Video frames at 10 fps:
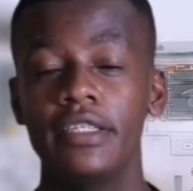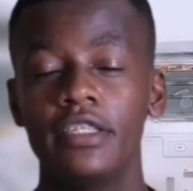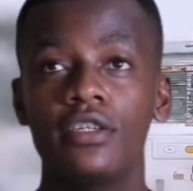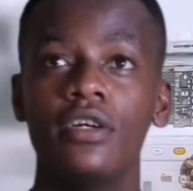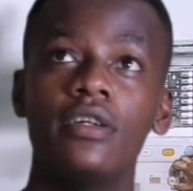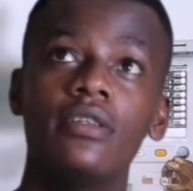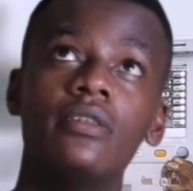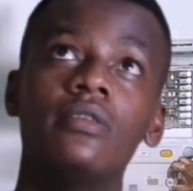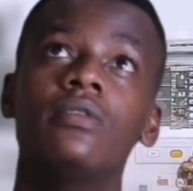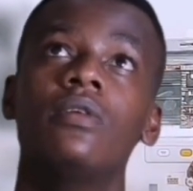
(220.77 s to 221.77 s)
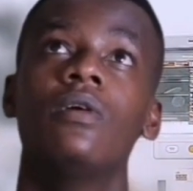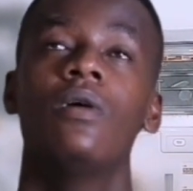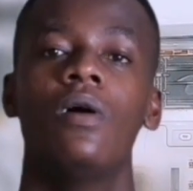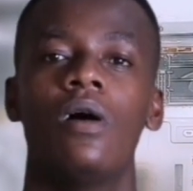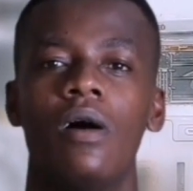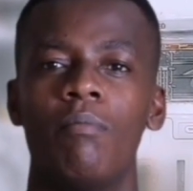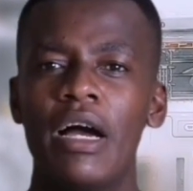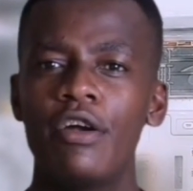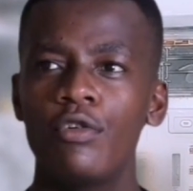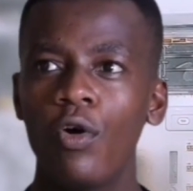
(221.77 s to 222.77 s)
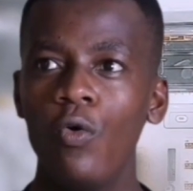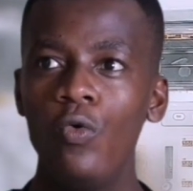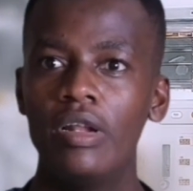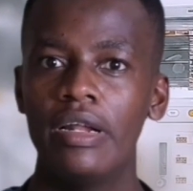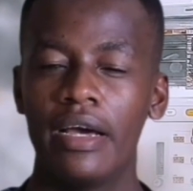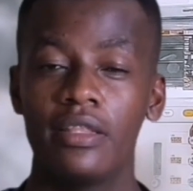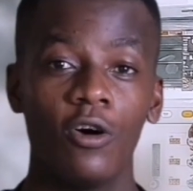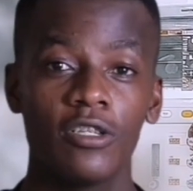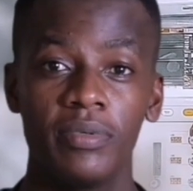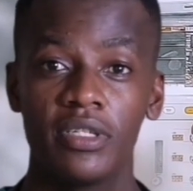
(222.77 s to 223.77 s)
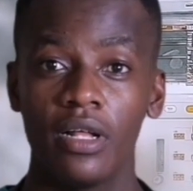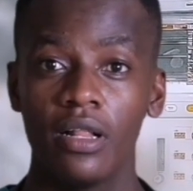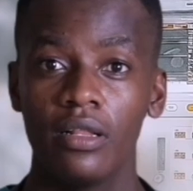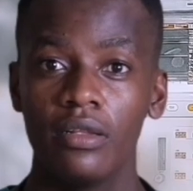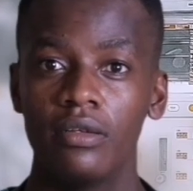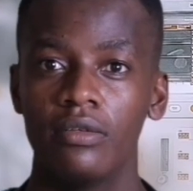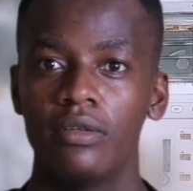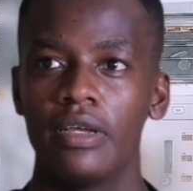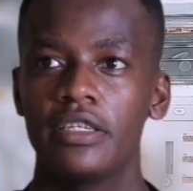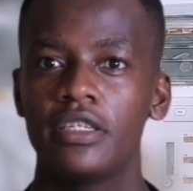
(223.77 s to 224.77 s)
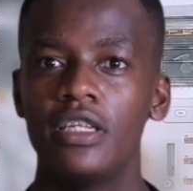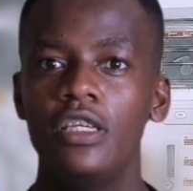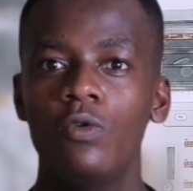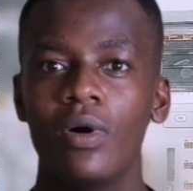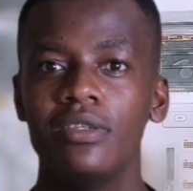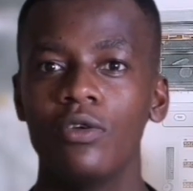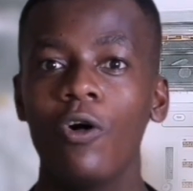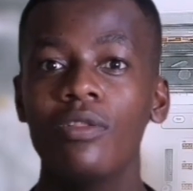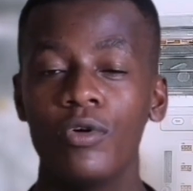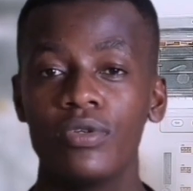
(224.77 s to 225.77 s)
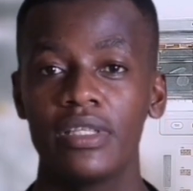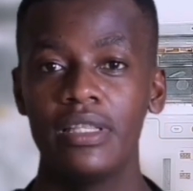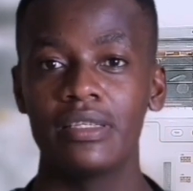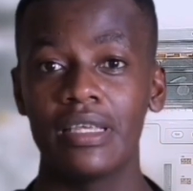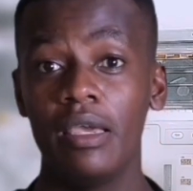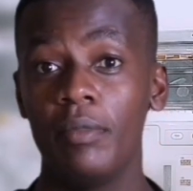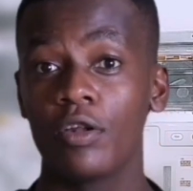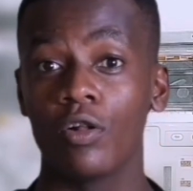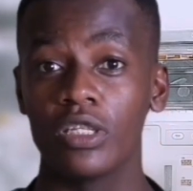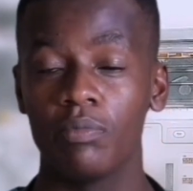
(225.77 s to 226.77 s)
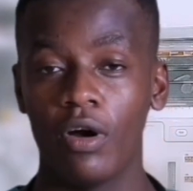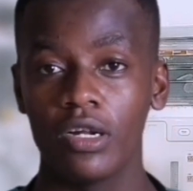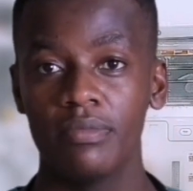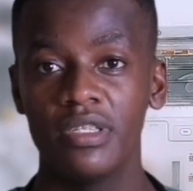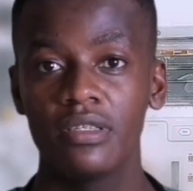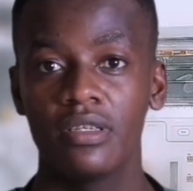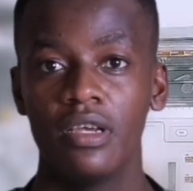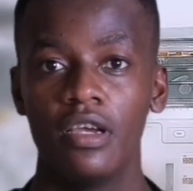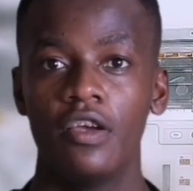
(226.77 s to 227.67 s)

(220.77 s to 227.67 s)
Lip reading: intern, my role at the hospital actually was almost the same in all departments.